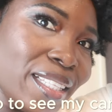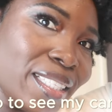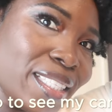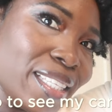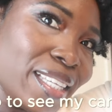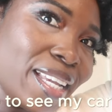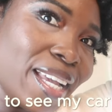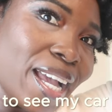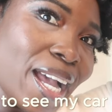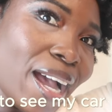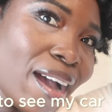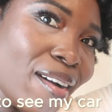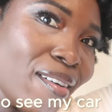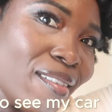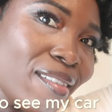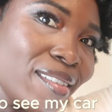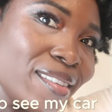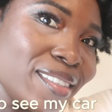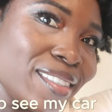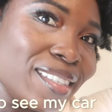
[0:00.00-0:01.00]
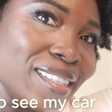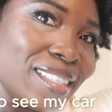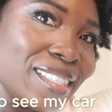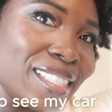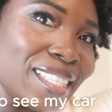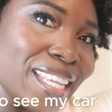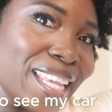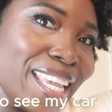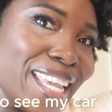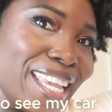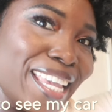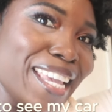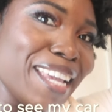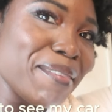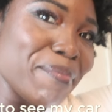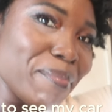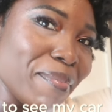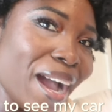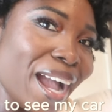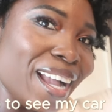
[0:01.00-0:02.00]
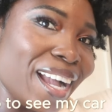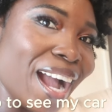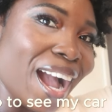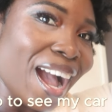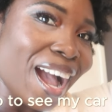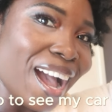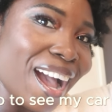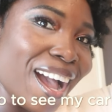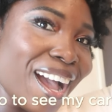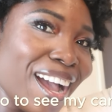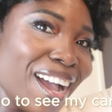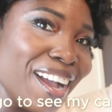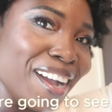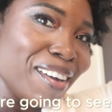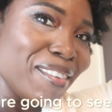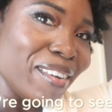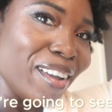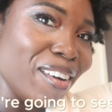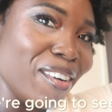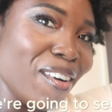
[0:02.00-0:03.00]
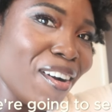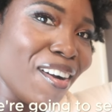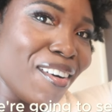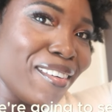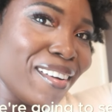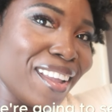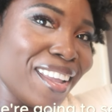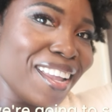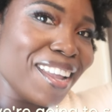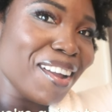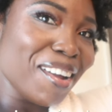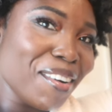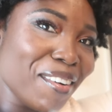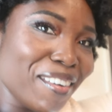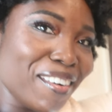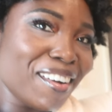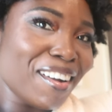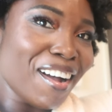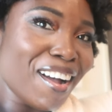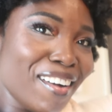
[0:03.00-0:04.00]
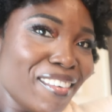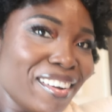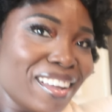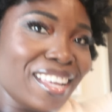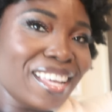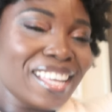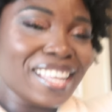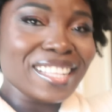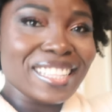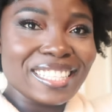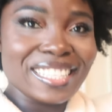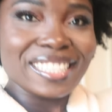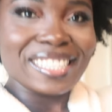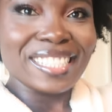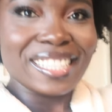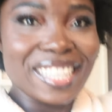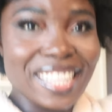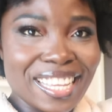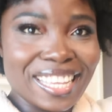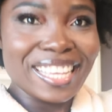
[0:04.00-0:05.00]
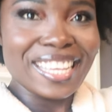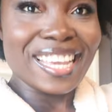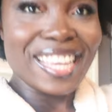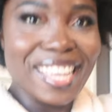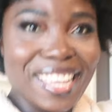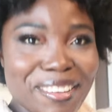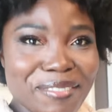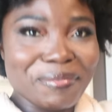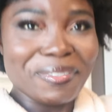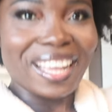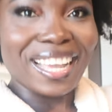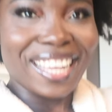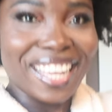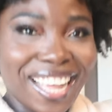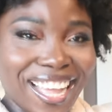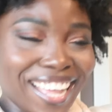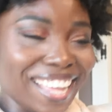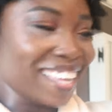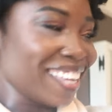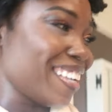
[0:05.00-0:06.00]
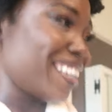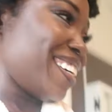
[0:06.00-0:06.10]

about to go to see my car. We're going to see my car.